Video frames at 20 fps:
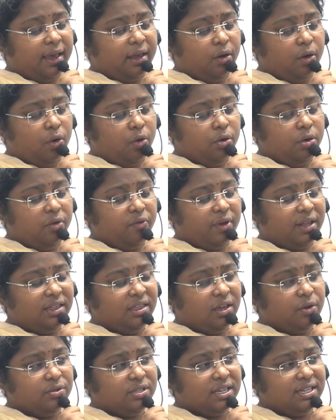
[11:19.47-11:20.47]
around
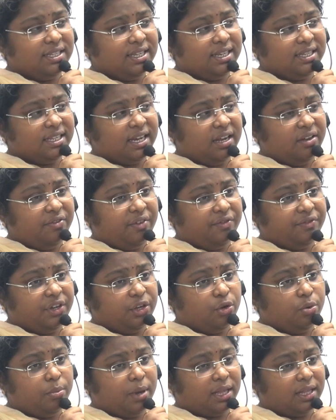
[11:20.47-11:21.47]

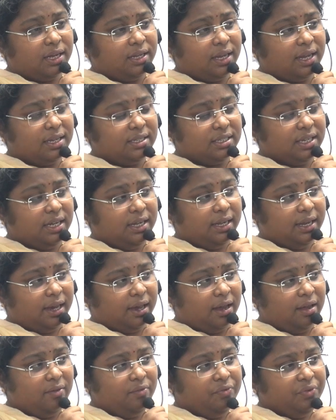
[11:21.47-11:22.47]
1652 mother tongues in
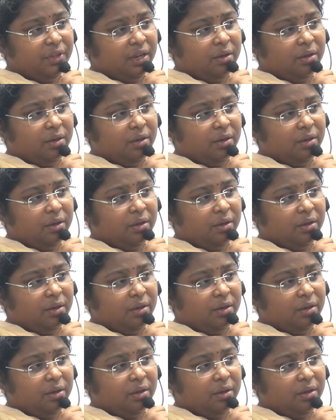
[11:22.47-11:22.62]
India,